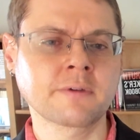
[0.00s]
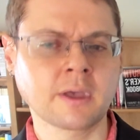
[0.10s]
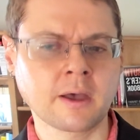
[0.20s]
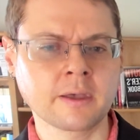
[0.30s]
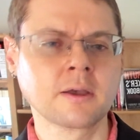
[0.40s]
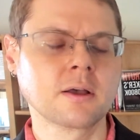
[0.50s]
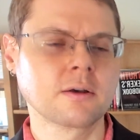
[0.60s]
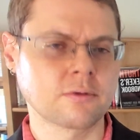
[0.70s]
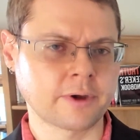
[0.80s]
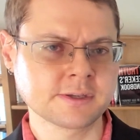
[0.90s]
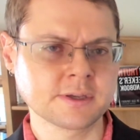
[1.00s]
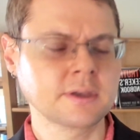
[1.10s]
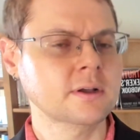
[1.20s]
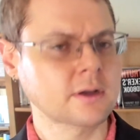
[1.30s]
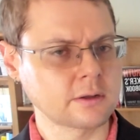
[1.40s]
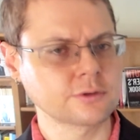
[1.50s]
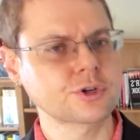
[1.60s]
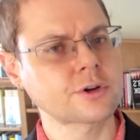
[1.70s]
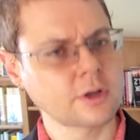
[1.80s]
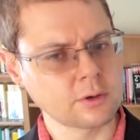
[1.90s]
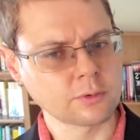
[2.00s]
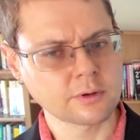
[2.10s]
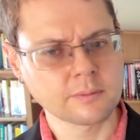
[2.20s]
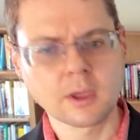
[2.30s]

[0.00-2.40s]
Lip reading: AI ready culture code.